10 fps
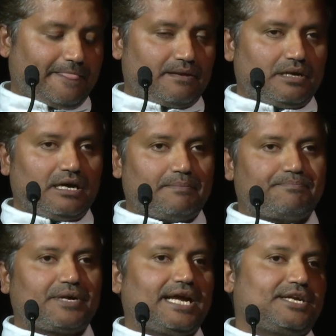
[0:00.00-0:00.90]

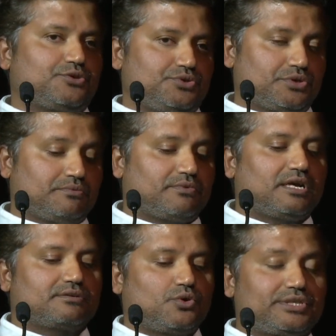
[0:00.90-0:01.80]
prior
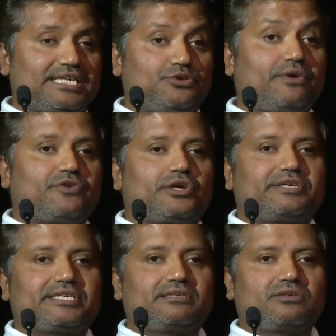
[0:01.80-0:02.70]
to, code that you have not
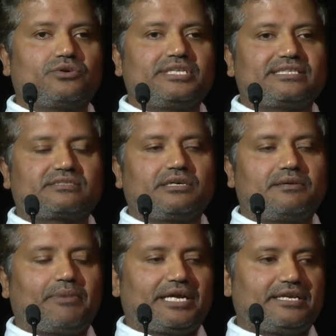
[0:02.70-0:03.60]
written, code that's
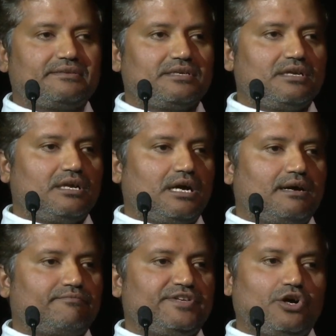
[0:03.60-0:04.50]
third party.
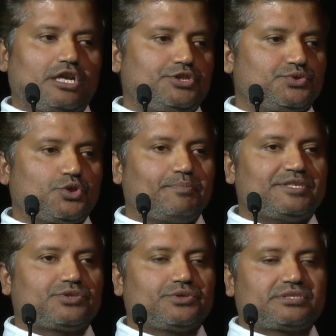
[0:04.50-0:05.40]
We all use open
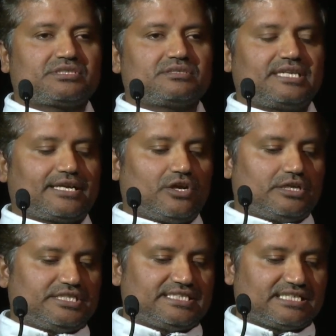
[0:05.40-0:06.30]
source
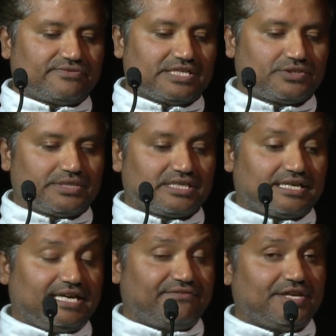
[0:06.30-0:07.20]
technologies as well. So it's a
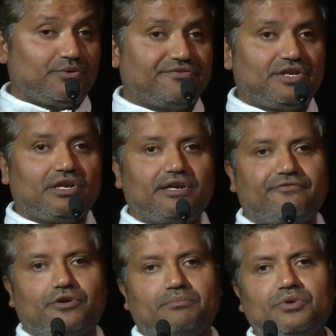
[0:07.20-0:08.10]
great way to even learn
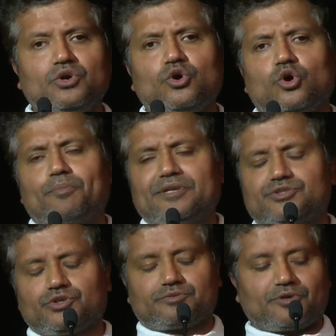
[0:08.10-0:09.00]
from open
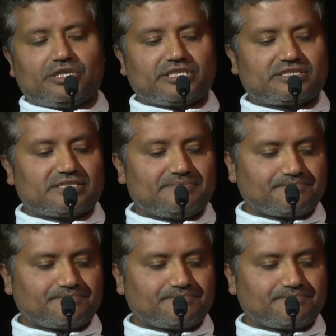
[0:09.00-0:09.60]
source projects.